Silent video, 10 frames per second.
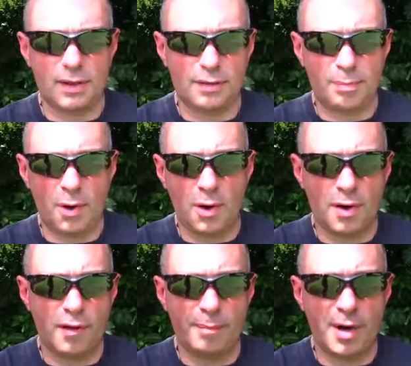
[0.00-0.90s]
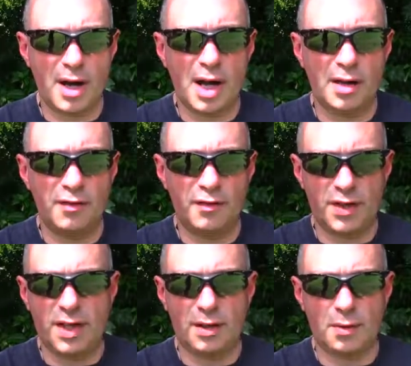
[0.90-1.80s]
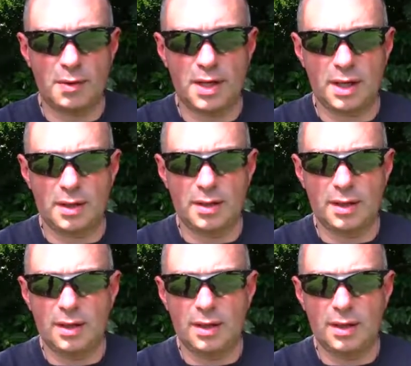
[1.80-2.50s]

is part of my vehicle kit.